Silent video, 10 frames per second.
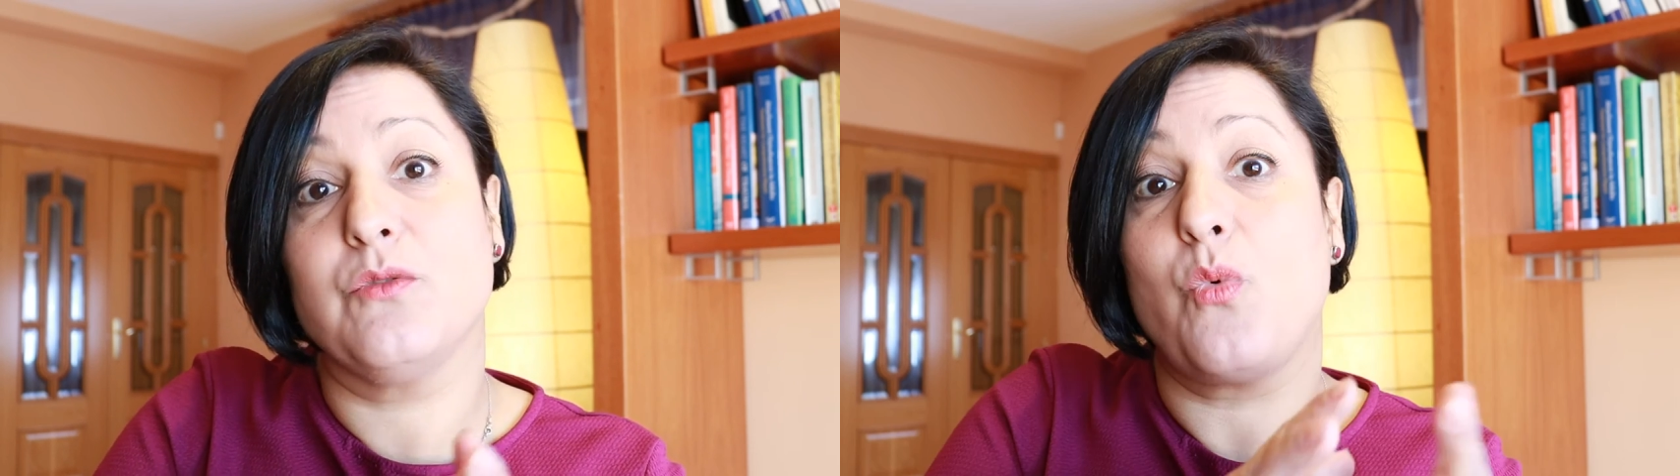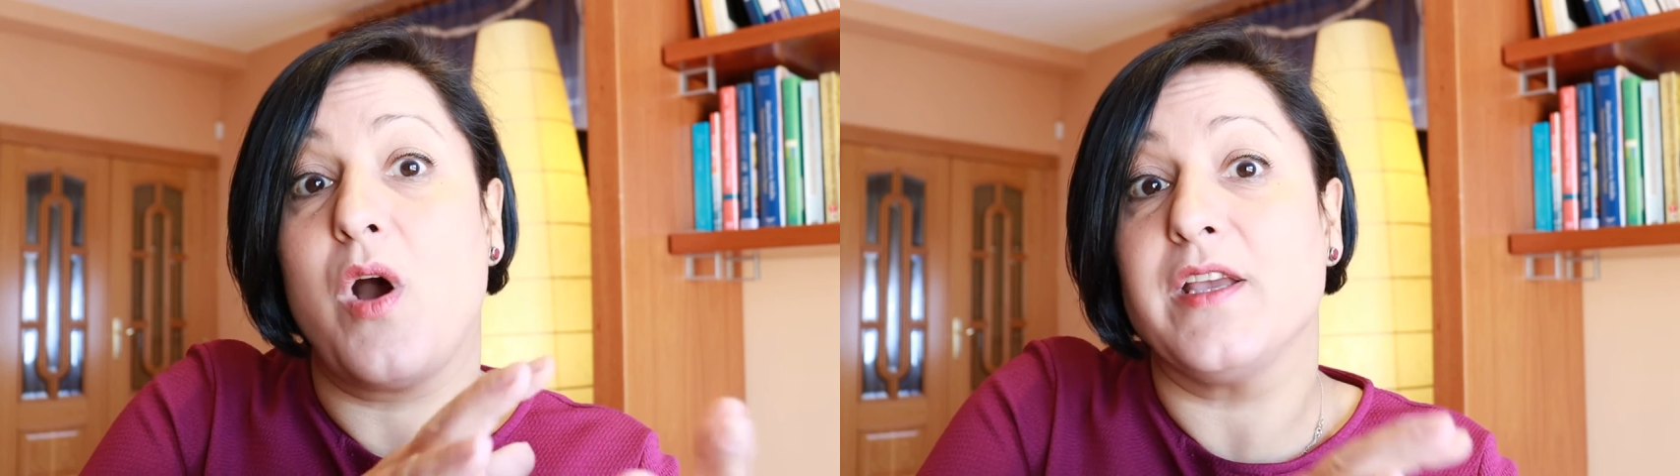
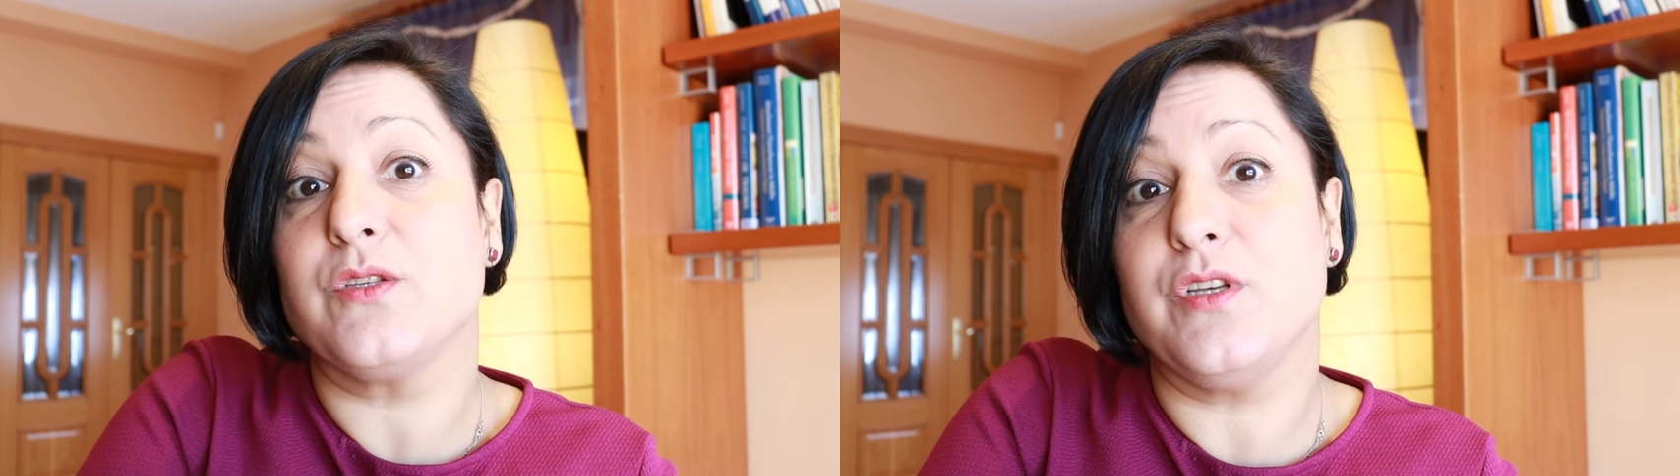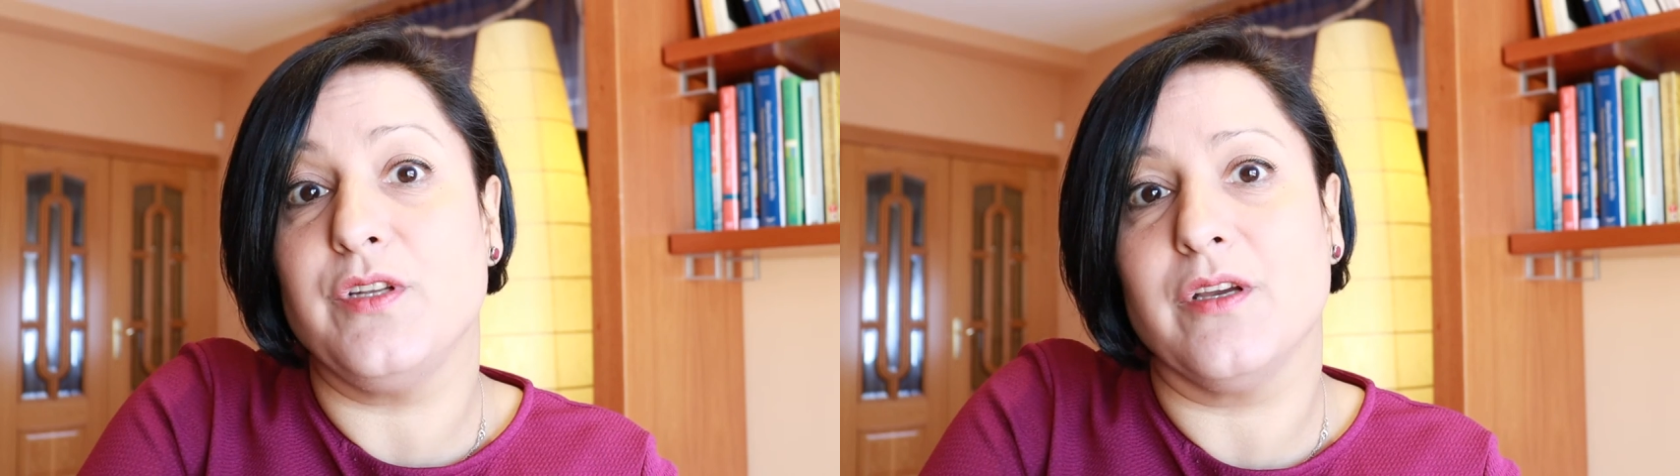why
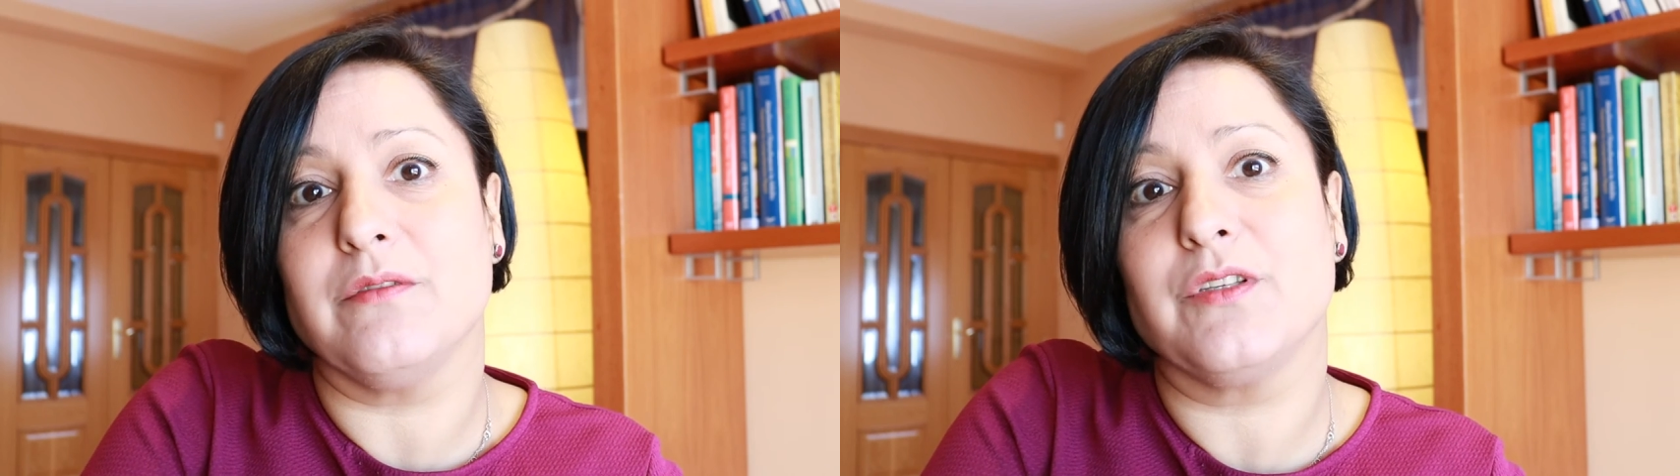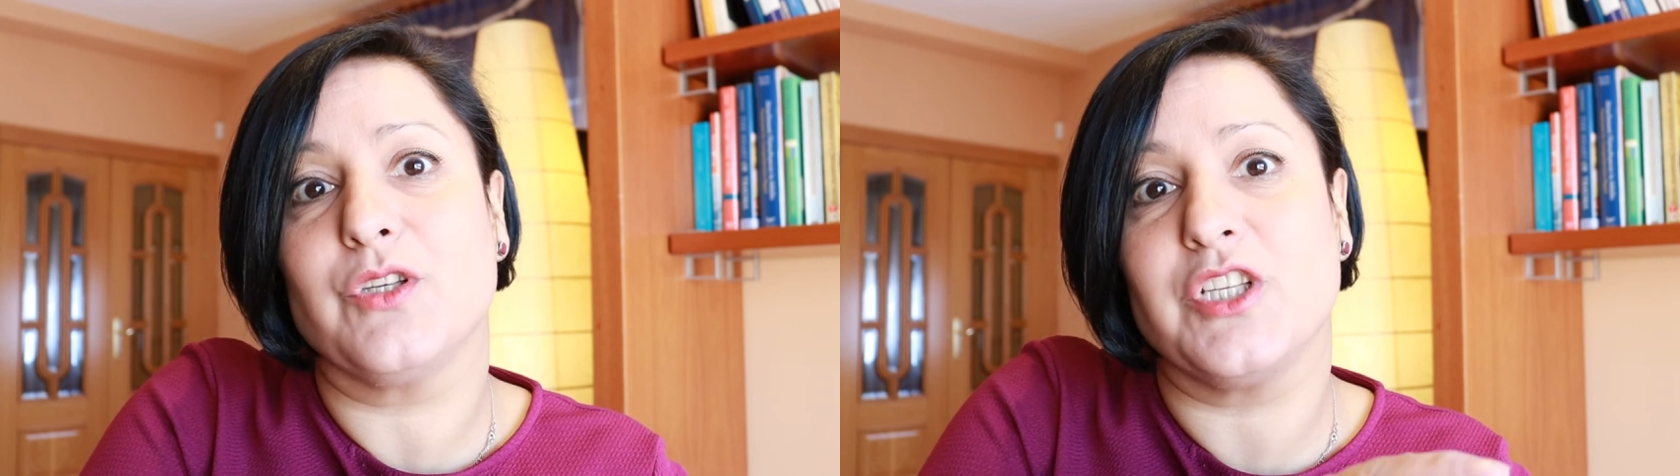is, you
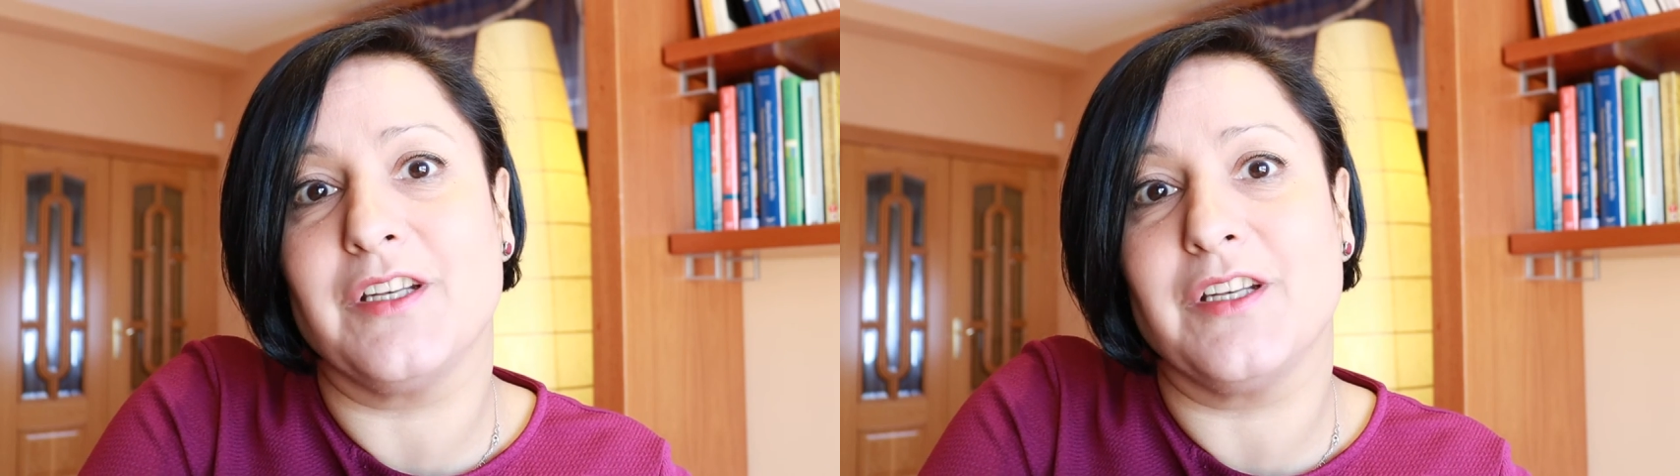know, good